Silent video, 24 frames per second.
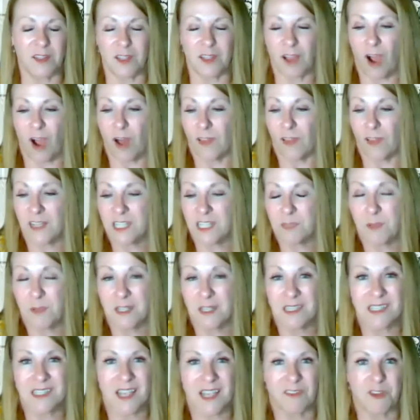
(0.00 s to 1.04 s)
all
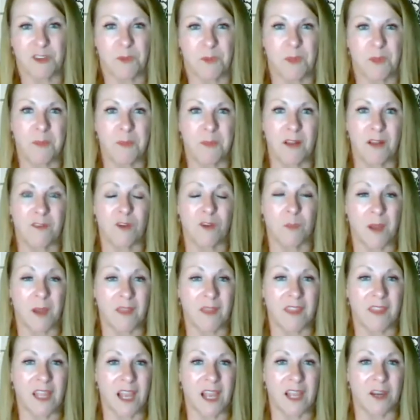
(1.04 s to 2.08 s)
expenses have to be paid for by
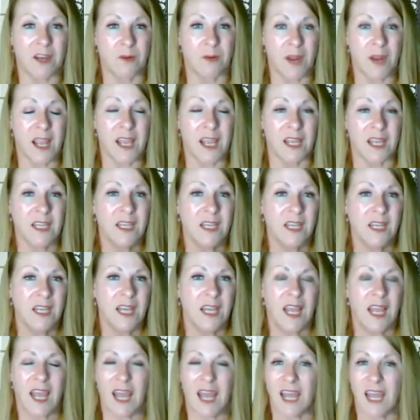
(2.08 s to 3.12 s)
the IRA,
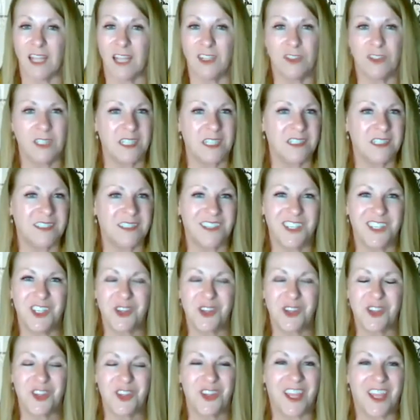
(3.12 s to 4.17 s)
and
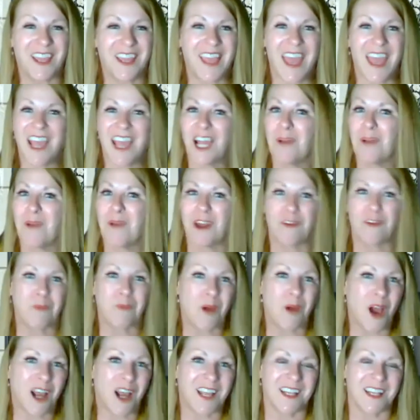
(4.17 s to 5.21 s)
it can't come out of
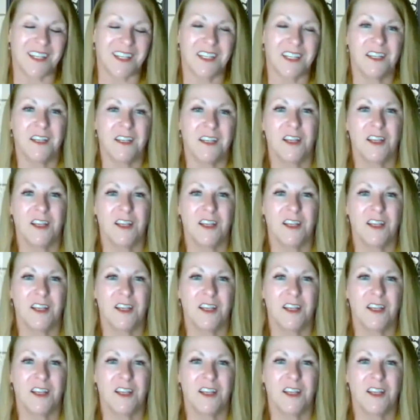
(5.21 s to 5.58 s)
pocket.